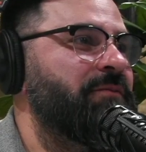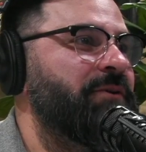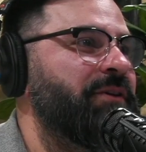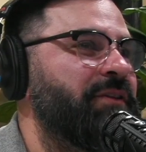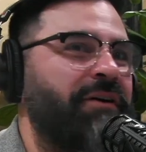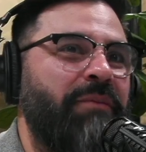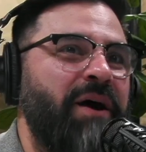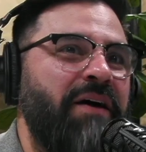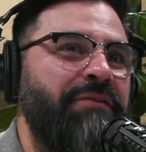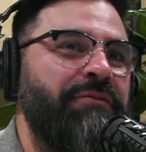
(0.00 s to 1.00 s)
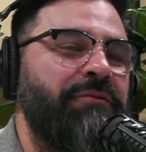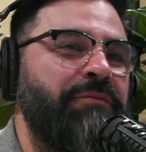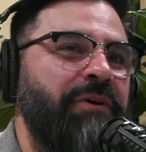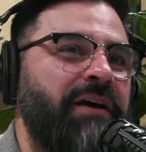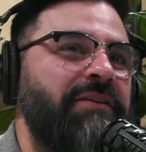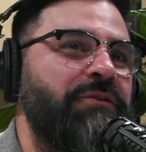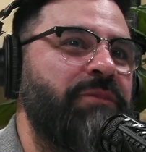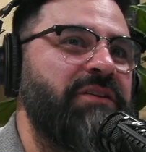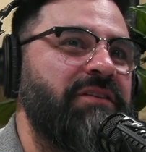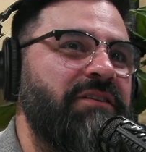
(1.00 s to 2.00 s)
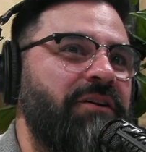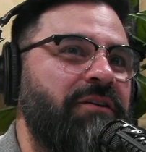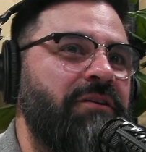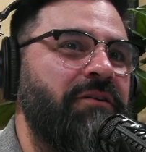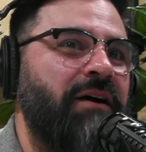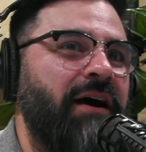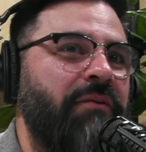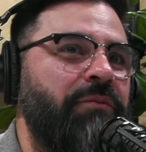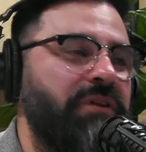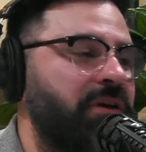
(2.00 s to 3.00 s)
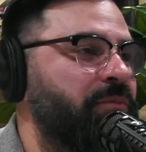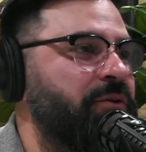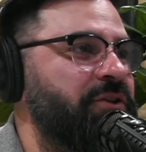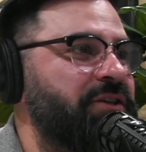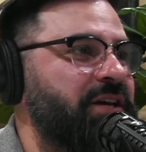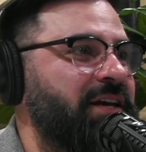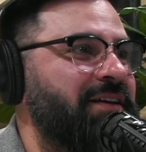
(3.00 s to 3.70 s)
with our bathroom. I do miss the Toto. I really appreciate